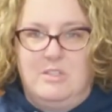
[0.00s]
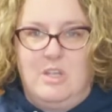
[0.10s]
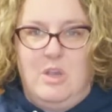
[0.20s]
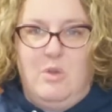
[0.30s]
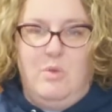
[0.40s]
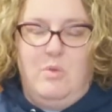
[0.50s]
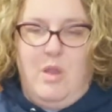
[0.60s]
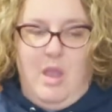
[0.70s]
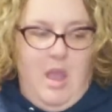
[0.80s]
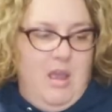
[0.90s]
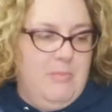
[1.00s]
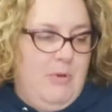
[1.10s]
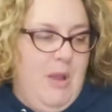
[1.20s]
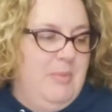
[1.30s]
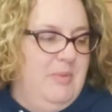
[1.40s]
So
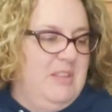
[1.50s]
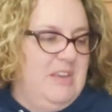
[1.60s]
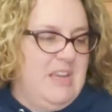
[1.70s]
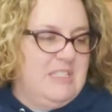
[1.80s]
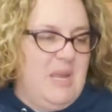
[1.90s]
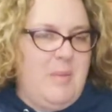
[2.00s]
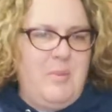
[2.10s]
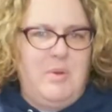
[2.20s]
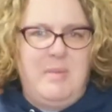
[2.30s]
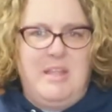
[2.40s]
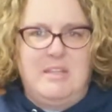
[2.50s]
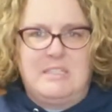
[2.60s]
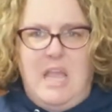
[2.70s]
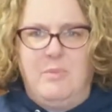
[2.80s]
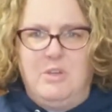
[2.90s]
probably the next time I would make
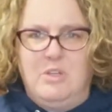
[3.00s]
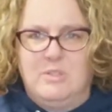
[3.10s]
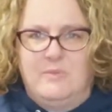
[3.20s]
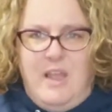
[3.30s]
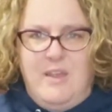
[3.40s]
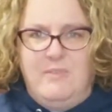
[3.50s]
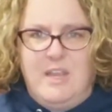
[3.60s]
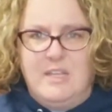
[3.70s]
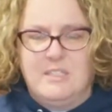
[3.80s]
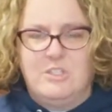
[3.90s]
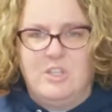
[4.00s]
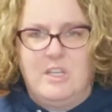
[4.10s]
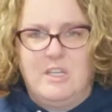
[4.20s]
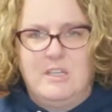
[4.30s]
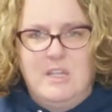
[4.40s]
this, I would use 5 cans of
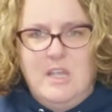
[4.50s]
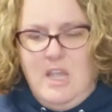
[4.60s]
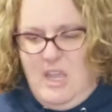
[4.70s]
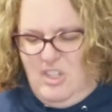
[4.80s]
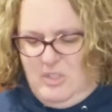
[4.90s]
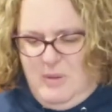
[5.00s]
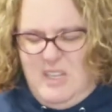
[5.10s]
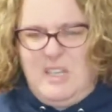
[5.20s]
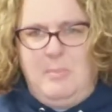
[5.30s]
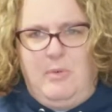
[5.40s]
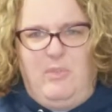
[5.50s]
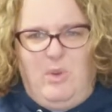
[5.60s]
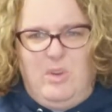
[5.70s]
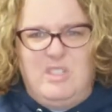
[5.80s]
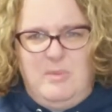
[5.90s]
chicken, just because I
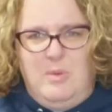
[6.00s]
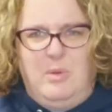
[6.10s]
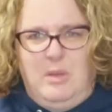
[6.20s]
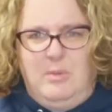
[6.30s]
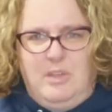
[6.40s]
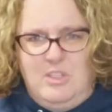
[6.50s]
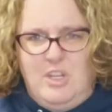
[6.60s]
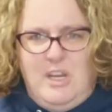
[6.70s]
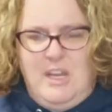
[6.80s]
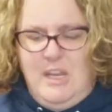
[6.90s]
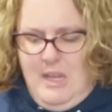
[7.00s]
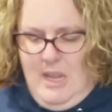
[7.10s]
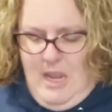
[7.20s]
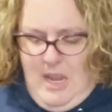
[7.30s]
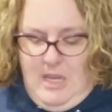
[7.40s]
prefer it to be really, really chickeny
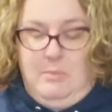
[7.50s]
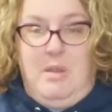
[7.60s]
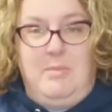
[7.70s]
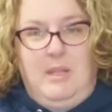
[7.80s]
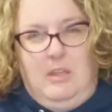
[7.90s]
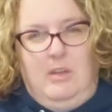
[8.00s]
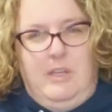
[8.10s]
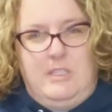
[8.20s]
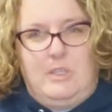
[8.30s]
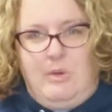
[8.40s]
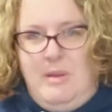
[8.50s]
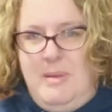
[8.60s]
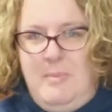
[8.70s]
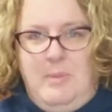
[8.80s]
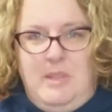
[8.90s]
and maybe a little less
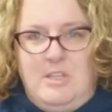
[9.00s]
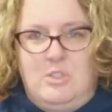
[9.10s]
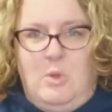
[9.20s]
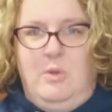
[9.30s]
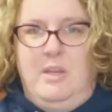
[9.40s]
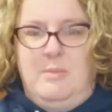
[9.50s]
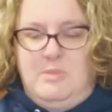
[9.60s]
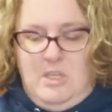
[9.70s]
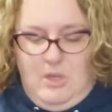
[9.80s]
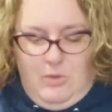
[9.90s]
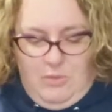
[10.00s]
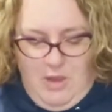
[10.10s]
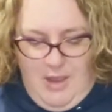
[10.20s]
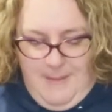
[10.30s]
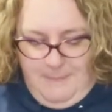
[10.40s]
creamy, but that's totally up to you.
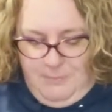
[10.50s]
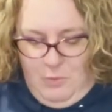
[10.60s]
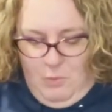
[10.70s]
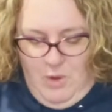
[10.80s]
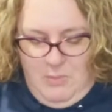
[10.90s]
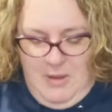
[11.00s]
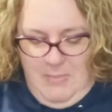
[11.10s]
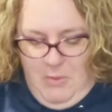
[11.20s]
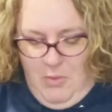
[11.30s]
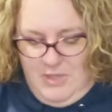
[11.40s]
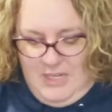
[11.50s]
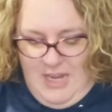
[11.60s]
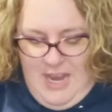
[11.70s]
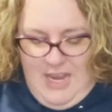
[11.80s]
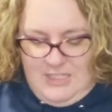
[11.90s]
When people always
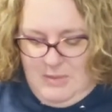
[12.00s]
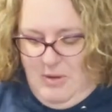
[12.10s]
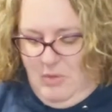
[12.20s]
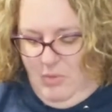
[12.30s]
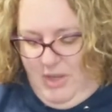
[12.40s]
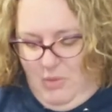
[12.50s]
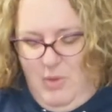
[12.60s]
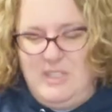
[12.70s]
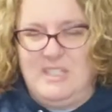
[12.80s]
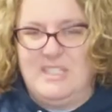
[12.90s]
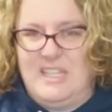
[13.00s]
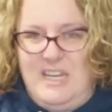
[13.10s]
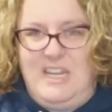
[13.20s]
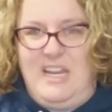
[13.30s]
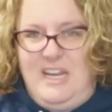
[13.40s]
kind of ask me, like, what's this
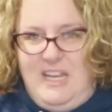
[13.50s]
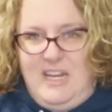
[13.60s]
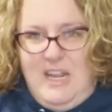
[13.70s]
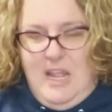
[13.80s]
like eating it?